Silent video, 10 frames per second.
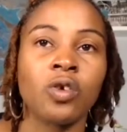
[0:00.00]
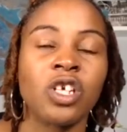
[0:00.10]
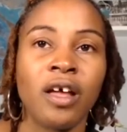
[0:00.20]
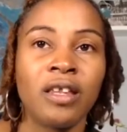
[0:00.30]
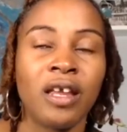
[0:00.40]

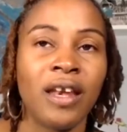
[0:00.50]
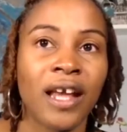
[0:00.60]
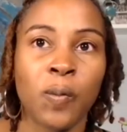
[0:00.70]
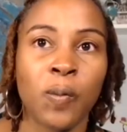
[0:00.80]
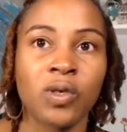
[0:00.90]
the
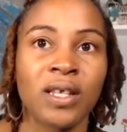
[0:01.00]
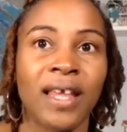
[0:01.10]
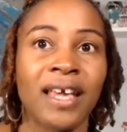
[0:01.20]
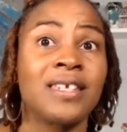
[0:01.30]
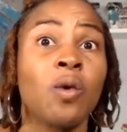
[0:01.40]
next person
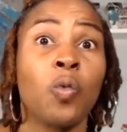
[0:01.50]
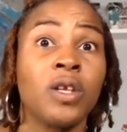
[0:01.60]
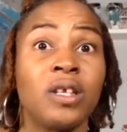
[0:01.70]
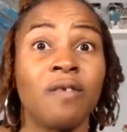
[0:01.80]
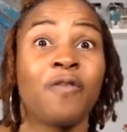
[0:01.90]
like
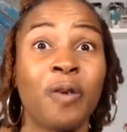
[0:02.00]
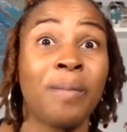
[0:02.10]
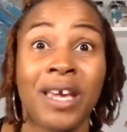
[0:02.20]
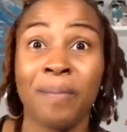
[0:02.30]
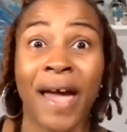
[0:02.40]
someone did for
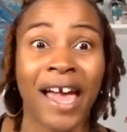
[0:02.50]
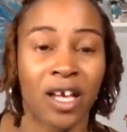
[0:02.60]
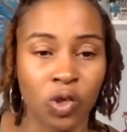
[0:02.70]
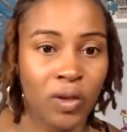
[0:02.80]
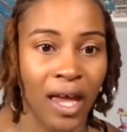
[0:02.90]
me back in
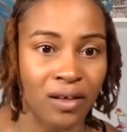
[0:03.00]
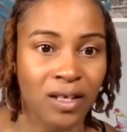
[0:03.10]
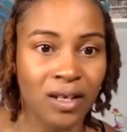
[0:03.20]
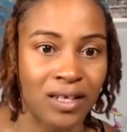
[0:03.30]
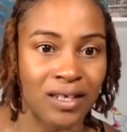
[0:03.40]

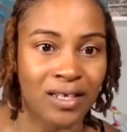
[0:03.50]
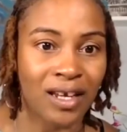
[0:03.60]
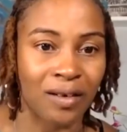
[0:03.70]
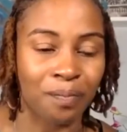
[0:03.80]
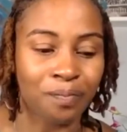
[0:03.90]

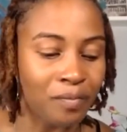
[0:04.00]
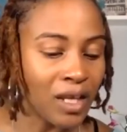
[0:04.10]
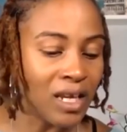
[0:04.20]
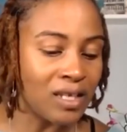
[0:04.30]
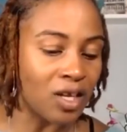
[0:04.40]
2016.
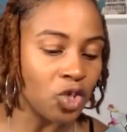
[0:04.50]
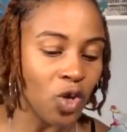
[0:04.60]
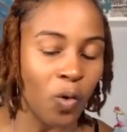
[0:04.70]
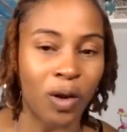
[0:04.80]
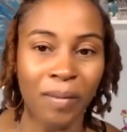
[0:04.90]
He said, you
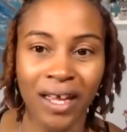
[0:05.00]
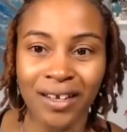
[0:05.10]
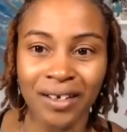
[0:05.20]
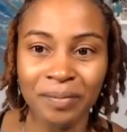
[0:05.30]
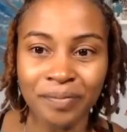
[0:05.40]
know what,
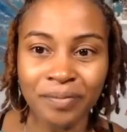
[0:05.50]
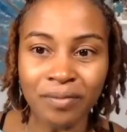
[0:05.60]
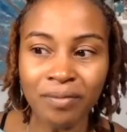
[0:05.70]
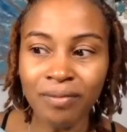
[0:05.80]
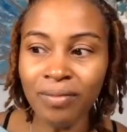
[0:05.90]
Amanda?
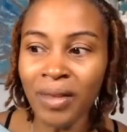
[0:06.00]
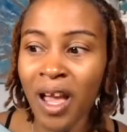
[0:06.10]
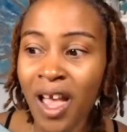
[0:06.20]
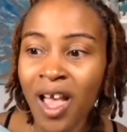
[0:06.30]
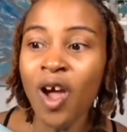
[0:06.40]

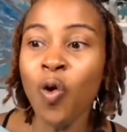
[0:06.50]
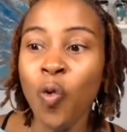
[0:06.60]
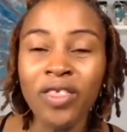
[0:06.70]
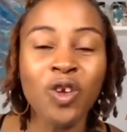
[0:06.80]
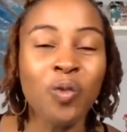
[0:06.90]

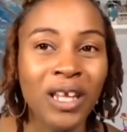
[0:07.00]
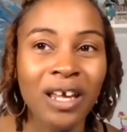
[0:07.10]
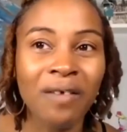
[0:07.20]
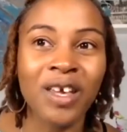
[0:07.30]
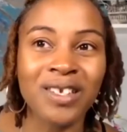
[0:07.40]
Whether you
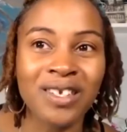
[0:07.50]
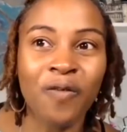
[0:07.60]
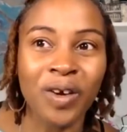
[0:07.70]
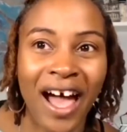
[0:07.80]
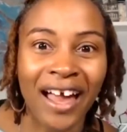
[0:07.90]
believe in yourself
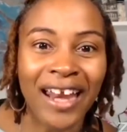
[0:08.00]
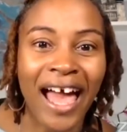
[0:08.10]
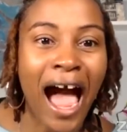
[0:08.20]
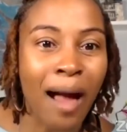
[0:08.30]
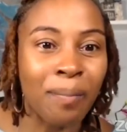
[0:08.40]
or not,
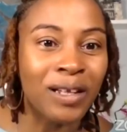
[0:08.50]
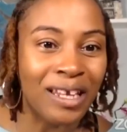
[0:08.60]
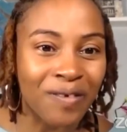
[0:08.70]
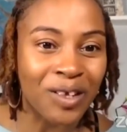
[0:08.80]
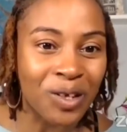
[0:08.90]
I
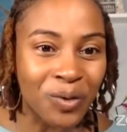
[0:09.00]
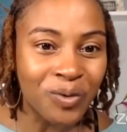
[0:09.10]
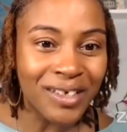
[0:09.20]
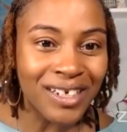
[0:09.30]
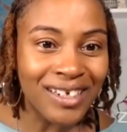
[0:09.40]
believe in you.
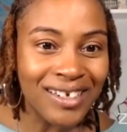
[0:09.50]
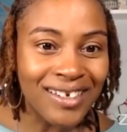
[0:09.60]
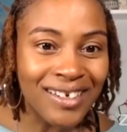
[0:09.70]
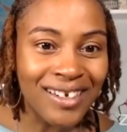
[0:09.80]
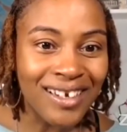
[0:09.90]

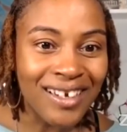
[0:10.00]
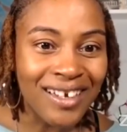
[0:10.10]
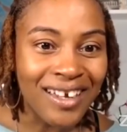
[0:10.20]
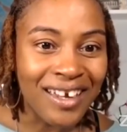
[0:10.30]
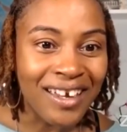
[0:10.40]

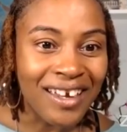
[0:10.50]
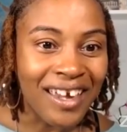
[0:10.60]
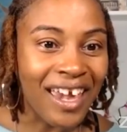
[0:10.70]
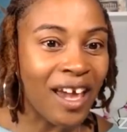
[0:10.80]
And